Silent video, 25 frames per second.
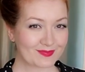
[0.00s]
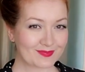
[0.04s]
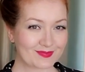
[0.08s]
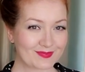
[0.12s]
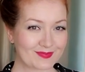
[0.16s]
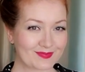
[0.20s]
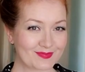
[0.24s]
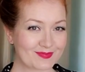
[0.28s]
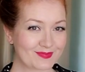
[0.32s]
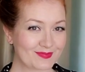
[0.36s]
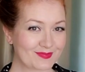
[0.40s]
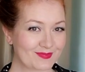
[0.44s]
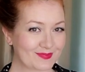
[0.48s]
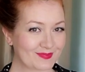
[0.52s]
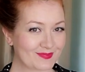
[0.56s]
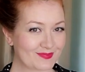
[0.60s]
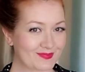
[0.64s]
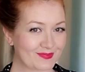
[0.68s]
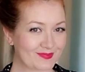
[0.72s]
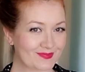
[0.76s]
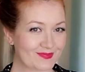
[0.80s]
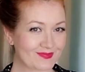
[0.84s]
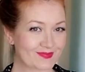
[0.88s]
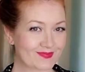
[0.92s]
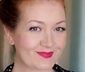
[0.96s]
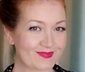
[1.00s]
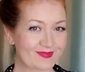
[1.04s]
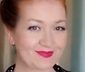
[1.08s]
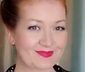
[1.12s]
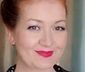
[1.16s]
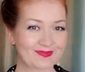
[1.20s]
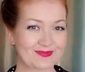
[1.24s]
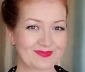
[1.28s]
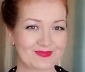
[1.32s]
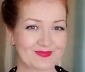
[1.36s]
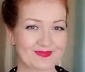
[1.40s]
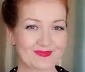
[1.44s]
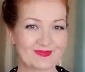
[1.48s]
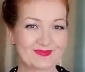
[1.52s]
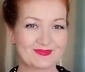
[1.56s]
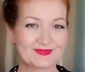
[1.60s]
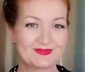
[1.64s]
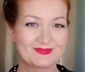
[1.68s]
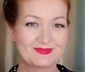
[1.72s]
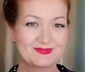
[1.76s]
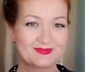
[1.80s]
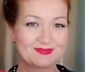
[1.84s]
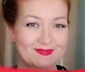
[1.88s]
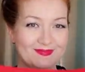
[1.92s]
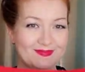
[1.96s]

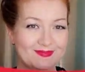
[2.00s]
(silence)